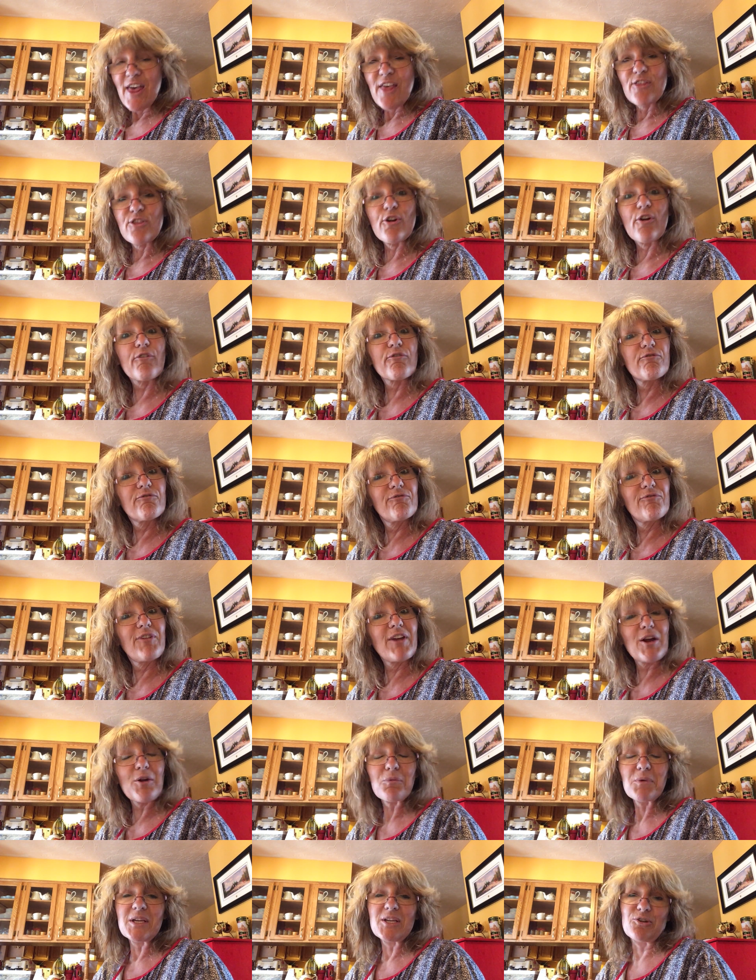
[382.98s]
They're
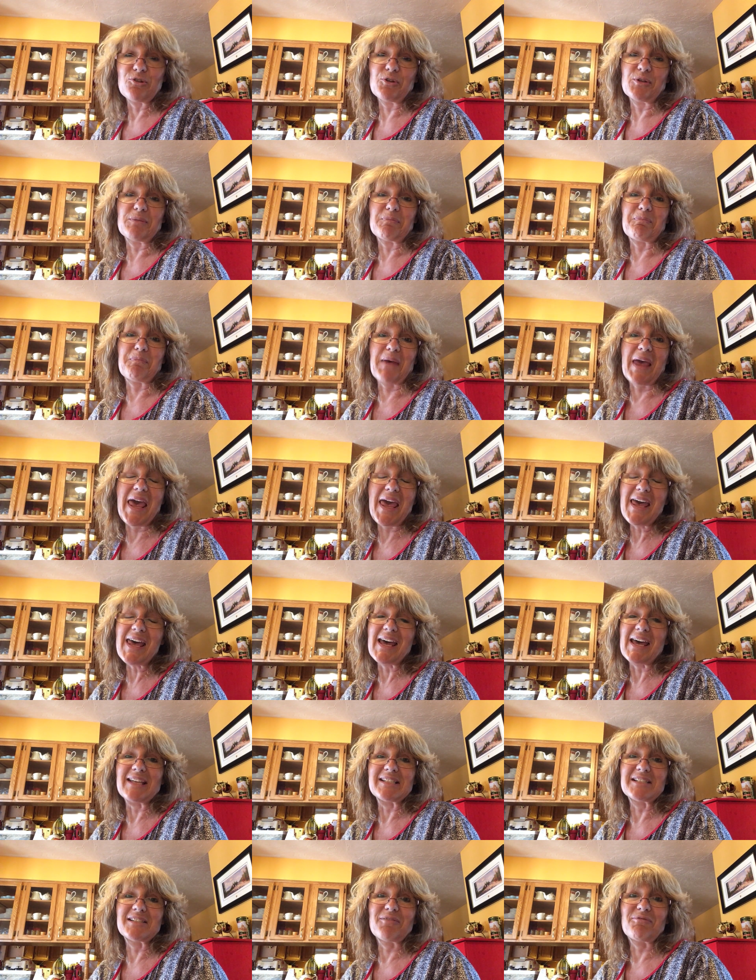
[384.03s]
very good
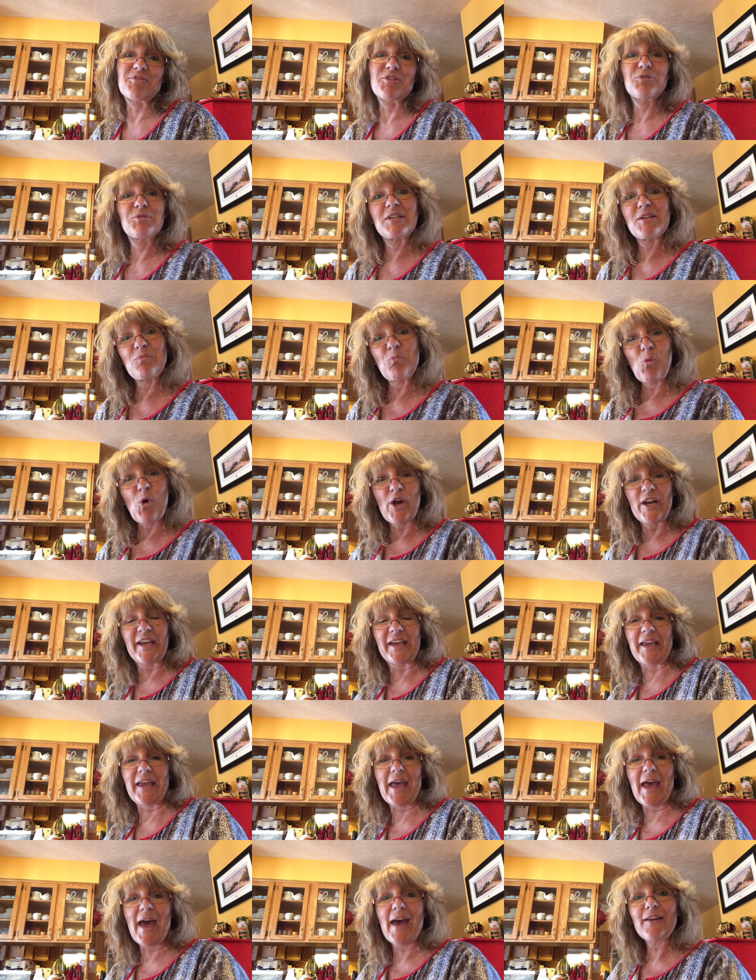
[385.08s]
pets. If you didn't want a
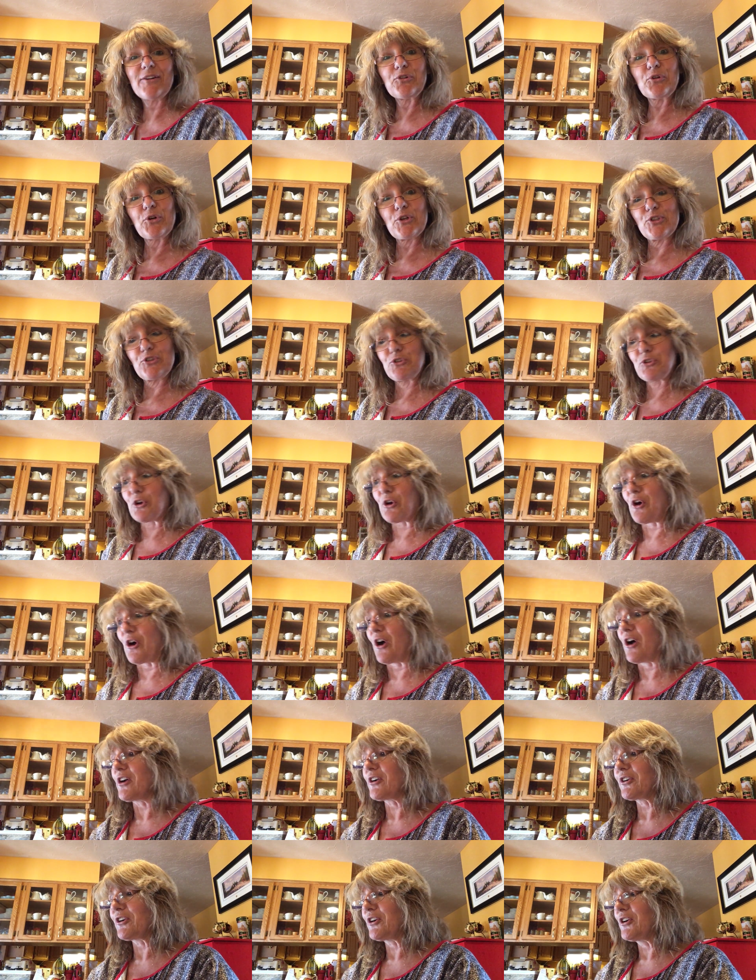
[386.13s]
cat or a
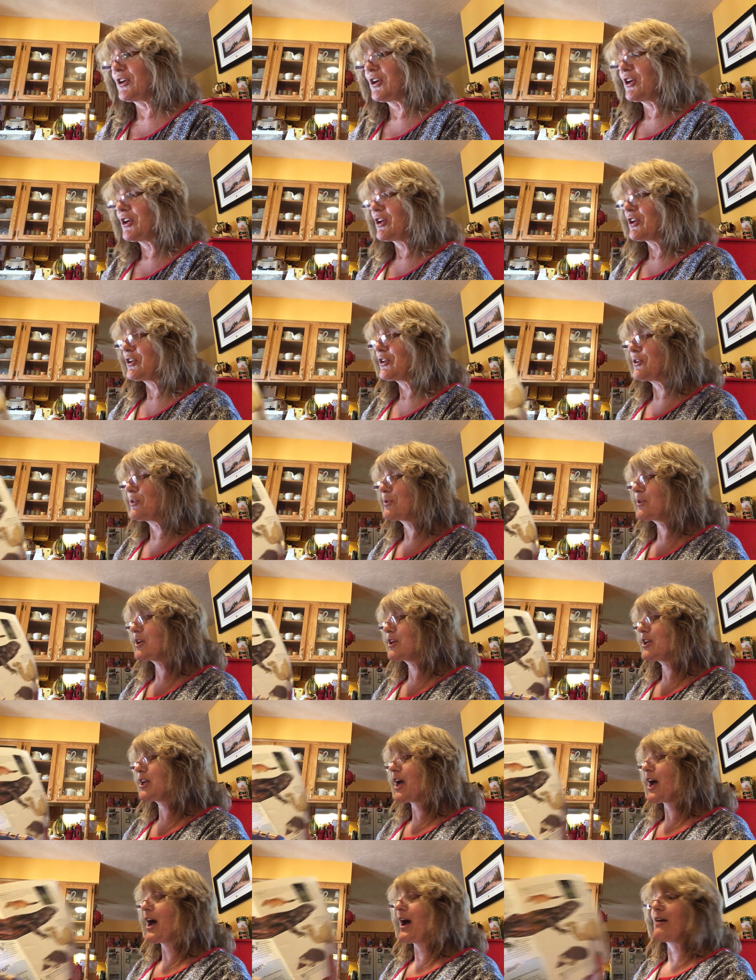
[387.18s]
dog, you could
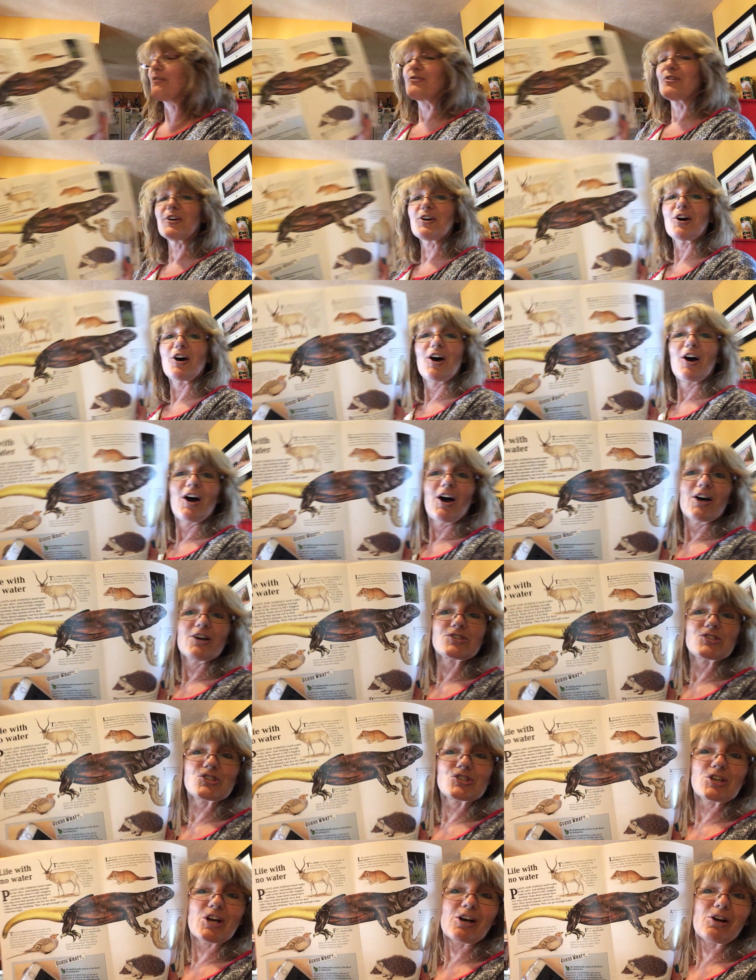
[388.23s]
have a
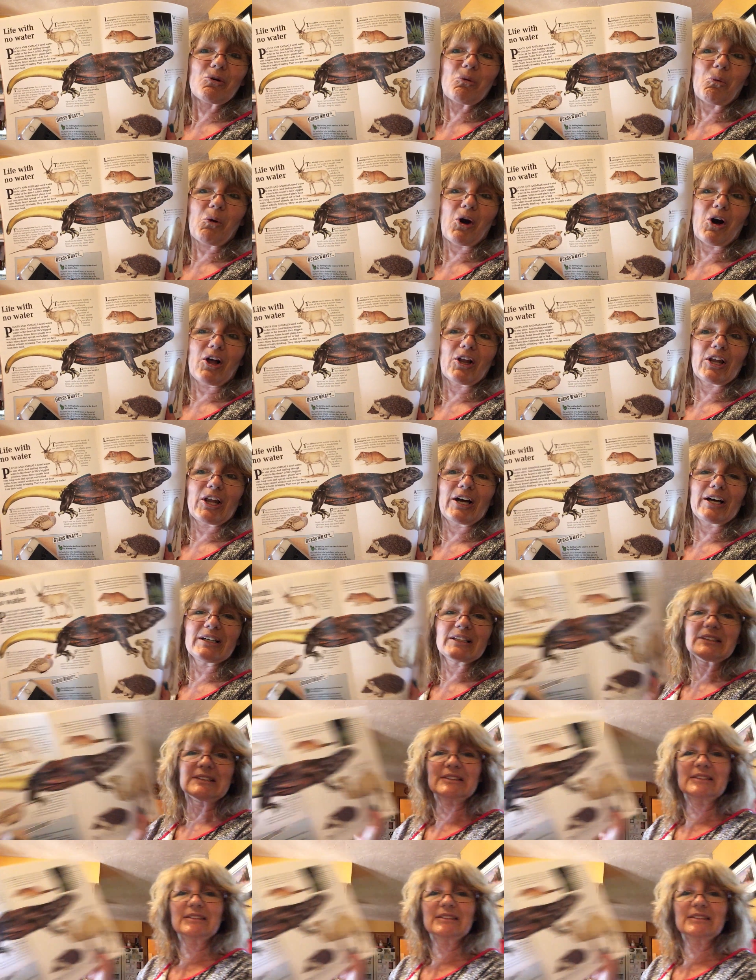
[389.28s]
chuckwalla.